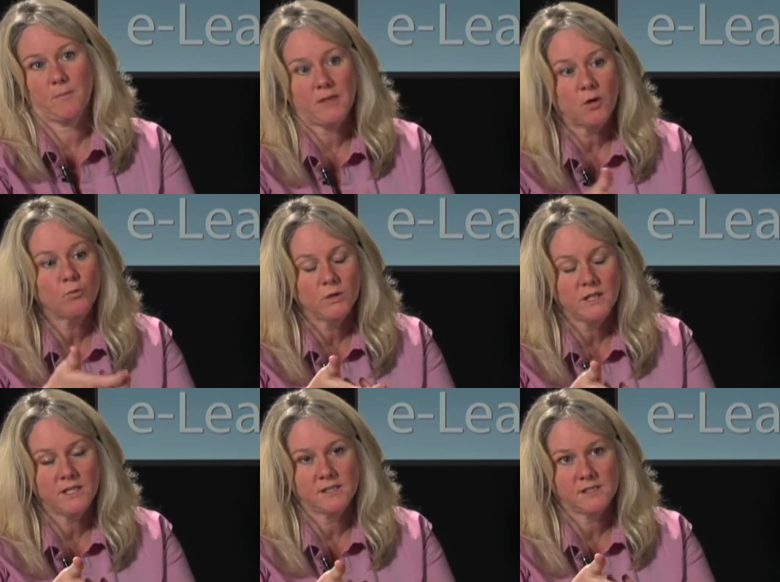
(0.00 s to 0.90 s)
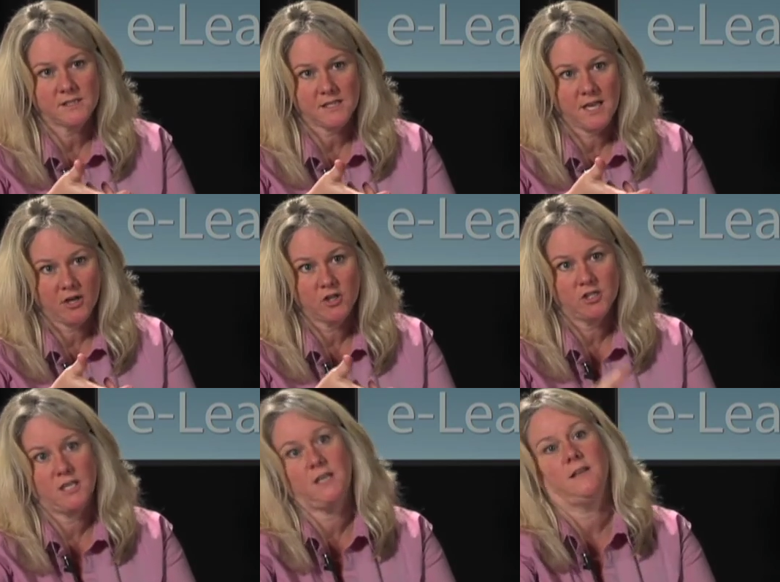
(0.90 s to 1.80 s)
I mean, there really is this
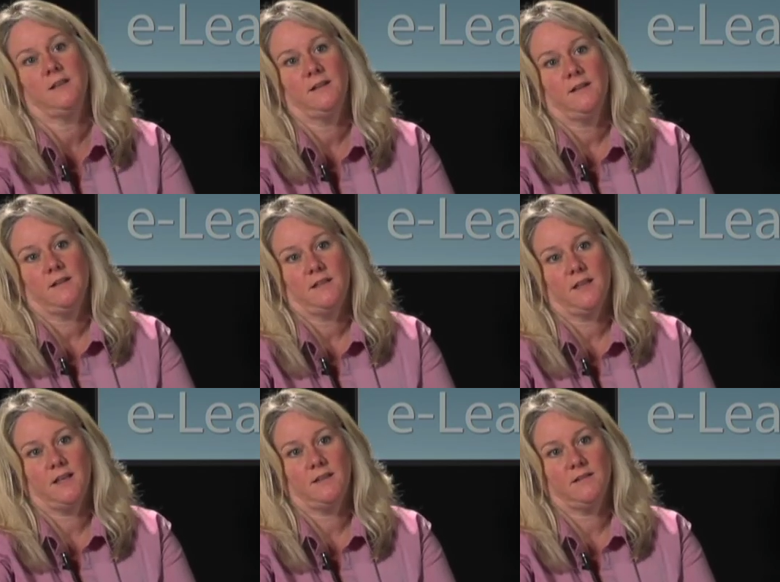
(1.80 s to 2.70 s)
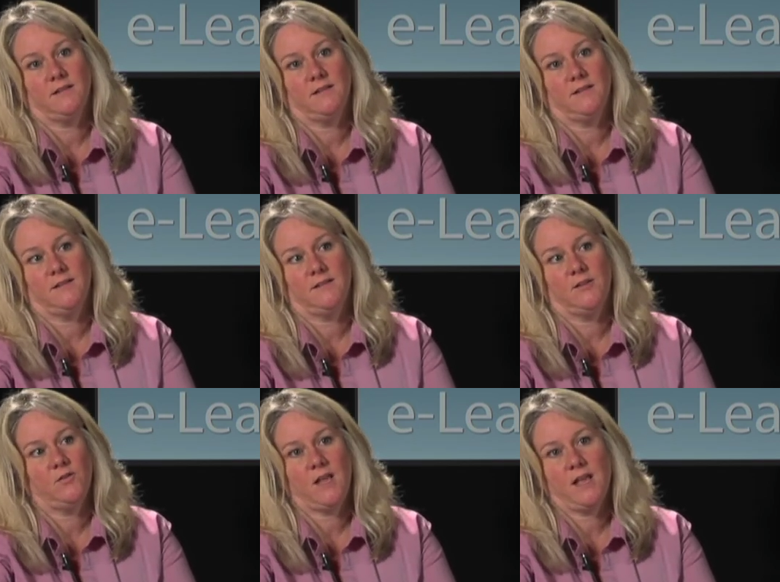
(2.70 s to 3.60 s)
energy that
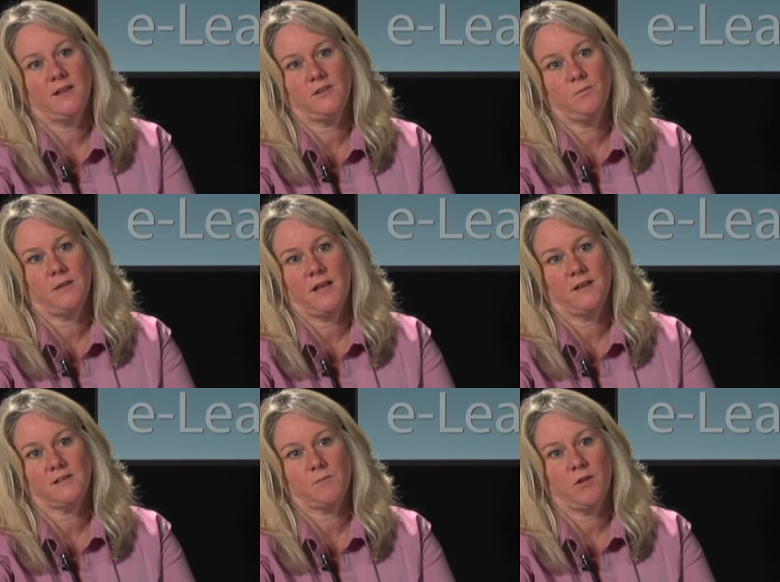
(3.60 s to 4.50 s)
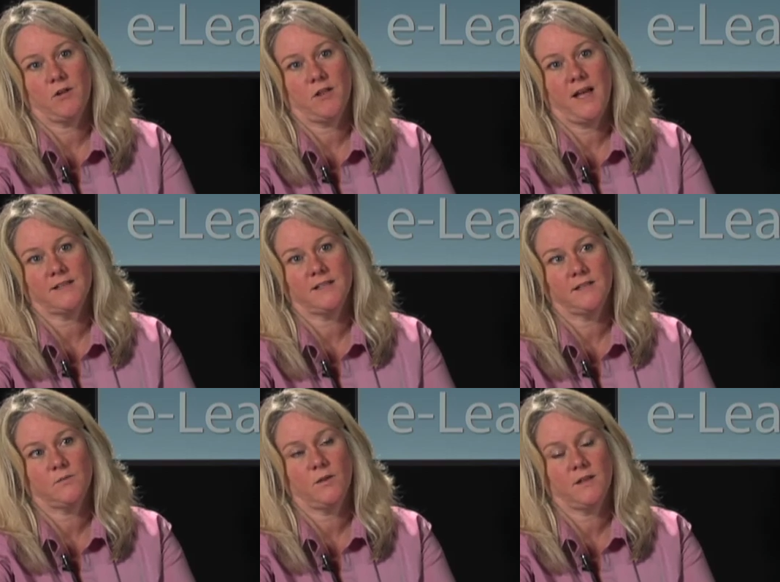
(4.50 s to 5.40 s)
you can't duplicate in a smaller class, and
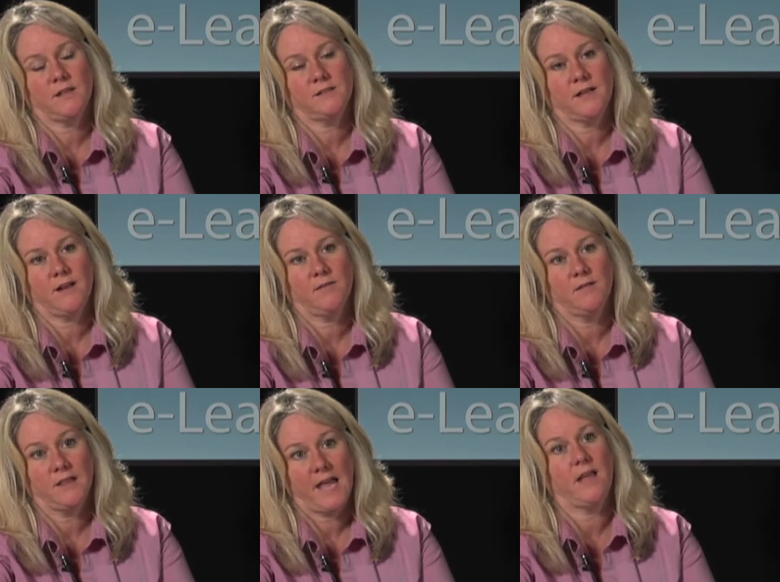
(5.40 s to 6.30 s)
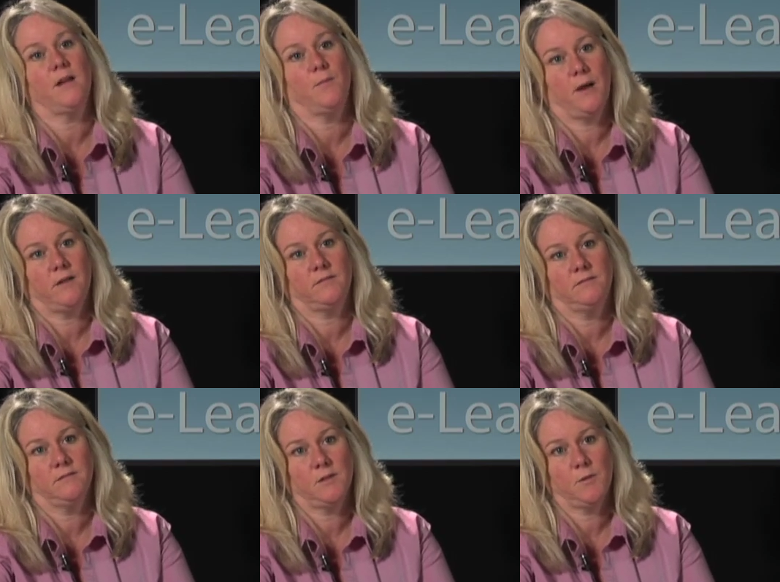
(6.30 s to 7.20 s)
it's one of the things that I like about
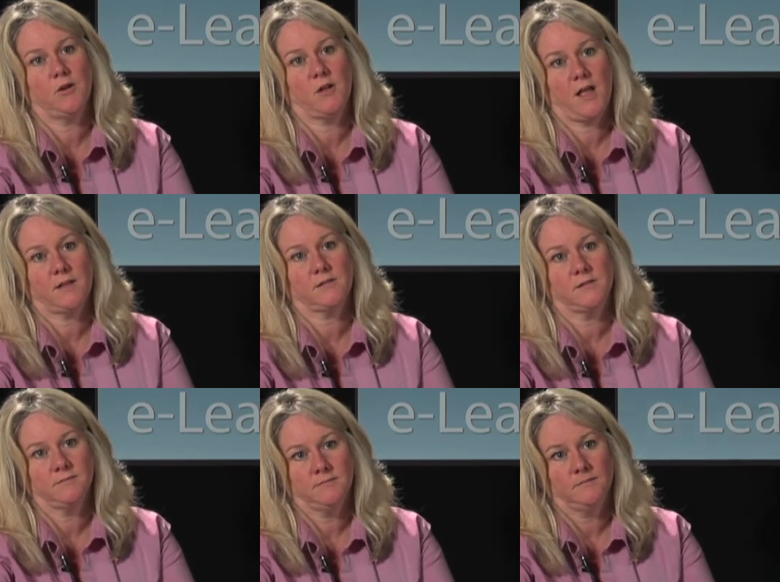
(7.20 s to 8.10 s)
the bigger class.